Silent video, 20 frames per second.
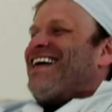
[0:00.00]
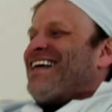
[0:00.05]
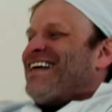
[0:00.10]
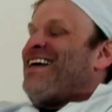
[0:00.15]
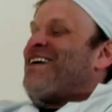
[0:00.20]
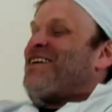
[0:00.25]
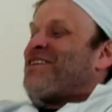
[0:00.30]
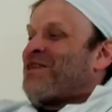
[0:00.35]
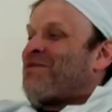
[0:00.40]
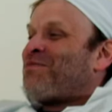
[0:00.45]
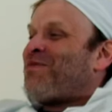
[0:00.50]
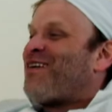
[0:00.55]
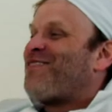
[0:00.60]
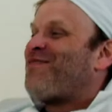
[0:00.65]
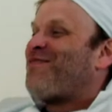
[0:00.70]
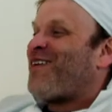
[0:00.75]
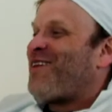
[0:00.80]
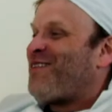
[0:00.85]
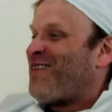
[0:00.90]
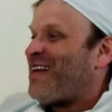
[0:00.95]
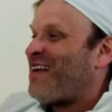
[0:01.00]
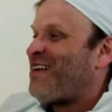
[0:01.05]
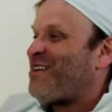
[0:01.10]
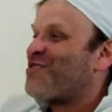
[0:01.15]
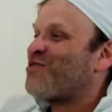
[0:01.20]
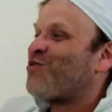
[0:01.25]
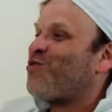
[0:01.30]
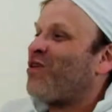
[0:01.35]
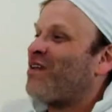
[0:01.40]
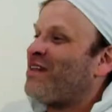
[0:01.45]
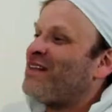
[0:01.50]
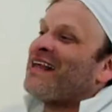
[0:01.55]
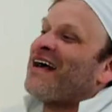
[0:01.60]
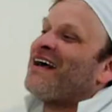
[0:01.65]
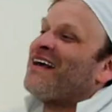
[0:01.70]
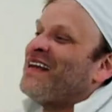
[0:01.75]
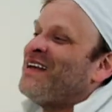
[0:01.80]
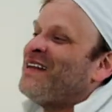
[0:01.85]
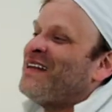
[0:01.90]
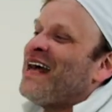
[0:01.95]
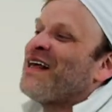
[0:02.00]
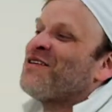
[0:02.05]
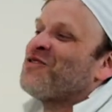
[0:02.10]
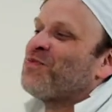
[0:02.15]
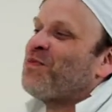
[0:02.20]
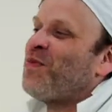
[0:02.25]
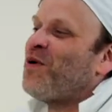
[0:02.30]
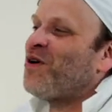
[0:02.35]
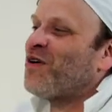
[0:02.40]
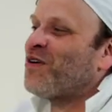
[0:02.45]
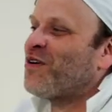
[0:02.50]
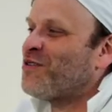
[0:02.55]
Yeah, it's the blood flow, isn't it? Yeah. It's all in that in that spot